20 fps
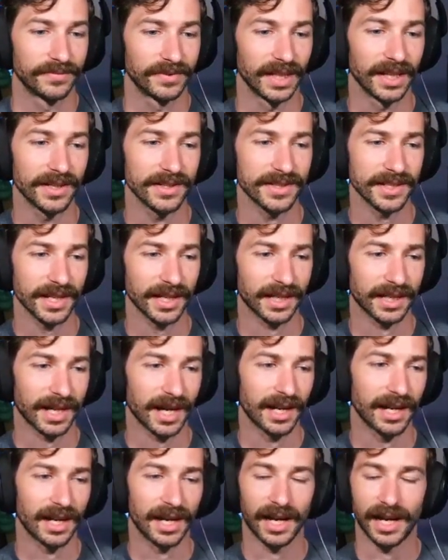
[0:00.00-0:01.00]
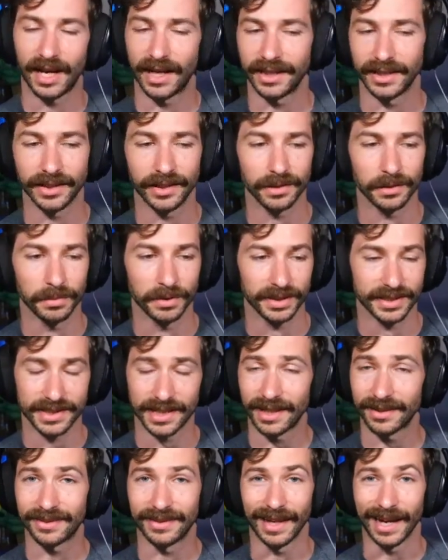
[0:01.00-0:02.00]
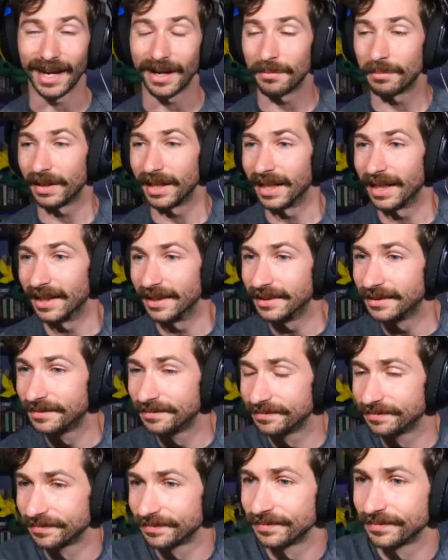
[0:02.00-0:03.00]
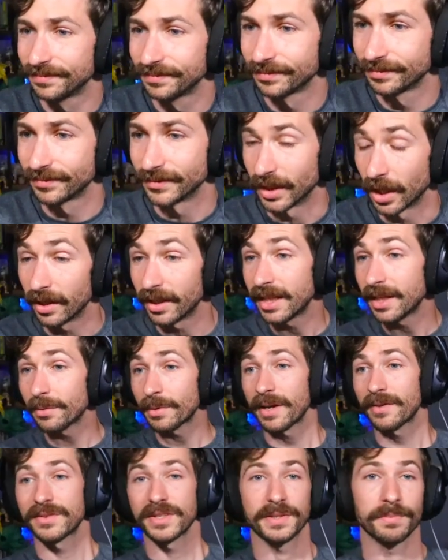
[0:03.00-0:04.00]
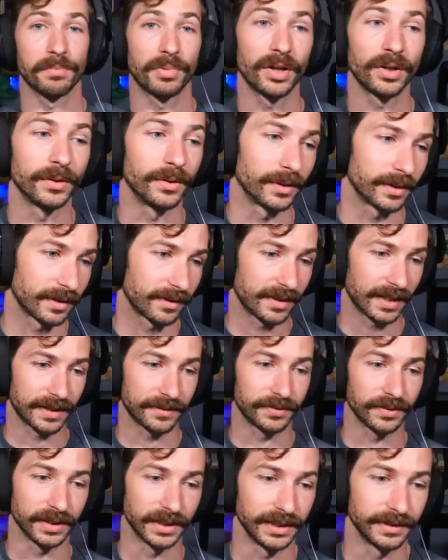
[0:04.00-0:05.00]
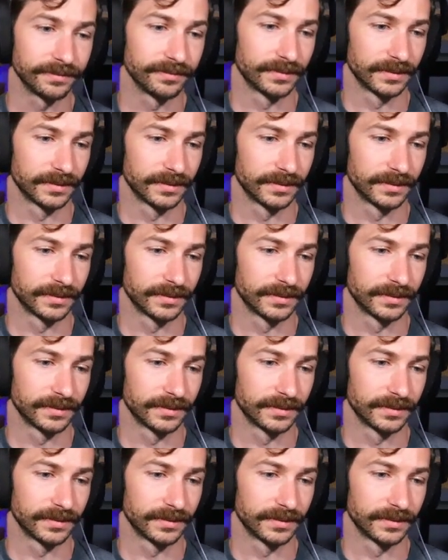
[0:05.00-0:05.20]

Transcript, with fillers: It's like kind of hot here, but it's not that bad. Our heat wave just broke, thankfully.